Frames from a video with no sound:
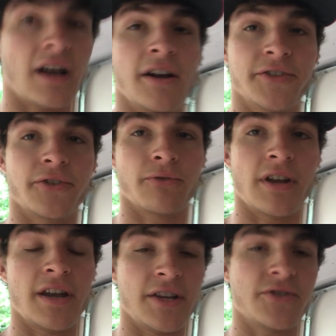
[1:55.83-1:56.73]
I also
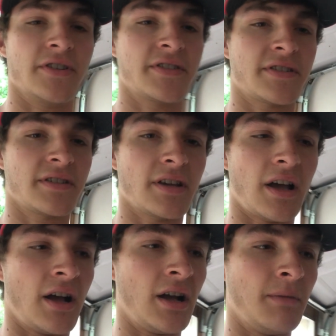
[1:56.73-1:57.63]
run nitrous.
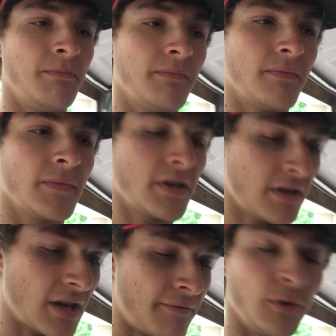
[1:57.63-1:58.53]

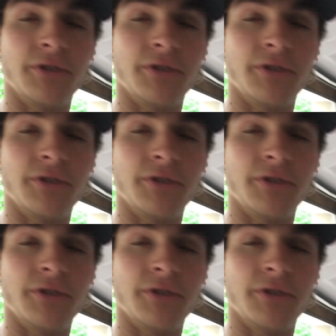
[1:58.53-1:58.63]
I've